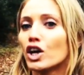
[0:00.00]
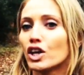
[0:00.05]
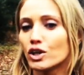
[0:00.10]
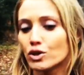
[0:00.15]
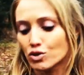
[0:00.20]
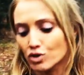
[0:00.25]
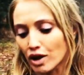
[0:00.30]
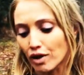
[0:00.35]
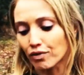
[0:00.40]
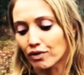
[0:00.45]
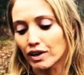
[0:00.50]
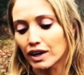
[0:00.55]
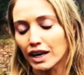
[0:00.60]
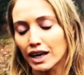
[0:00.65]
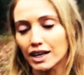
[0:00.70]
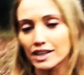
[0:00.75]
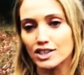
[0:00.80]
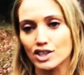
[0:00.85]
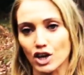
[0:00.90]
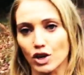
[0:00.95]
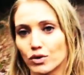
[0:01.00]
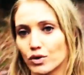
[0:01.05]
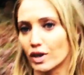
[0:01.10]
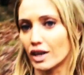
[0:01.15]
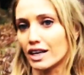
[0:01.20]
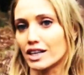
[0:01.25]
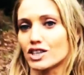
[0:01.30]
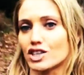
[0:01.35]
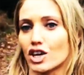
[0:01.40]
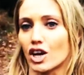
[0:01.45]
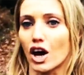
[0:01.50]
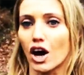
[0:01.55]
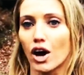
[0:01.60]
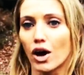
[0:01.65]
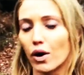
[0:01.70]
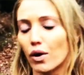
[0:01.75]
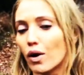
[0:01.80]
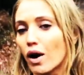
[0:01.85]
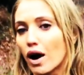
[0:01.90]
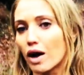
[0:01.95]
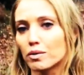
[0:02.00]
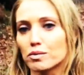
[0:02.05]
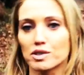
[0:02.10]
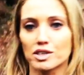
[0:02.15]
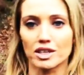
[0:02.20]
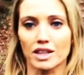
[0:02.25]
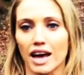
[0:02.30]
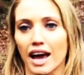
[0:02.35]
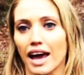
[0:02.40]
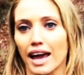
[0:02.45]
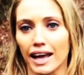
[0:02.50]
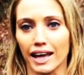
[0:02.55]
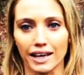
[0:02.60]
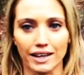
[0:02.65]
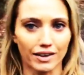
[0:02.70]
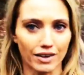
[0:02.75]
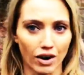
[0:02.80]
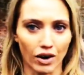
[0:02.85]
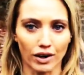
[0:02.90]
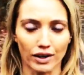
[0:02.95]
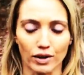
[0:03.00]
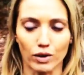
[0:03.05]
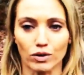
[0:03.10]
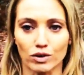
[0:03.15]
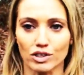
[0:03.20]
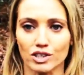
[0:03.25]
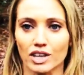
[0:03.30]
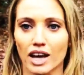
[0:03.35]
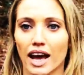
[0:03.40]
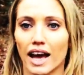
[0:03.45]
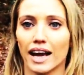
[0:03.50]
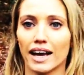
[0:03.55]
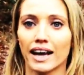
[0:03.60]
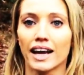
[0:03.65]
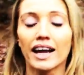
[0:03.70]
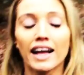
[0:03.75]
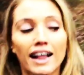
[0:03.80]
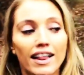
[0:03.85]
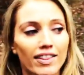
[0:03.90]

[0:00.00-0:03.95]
You definitely don't need to go up to the 8, 9 or 10.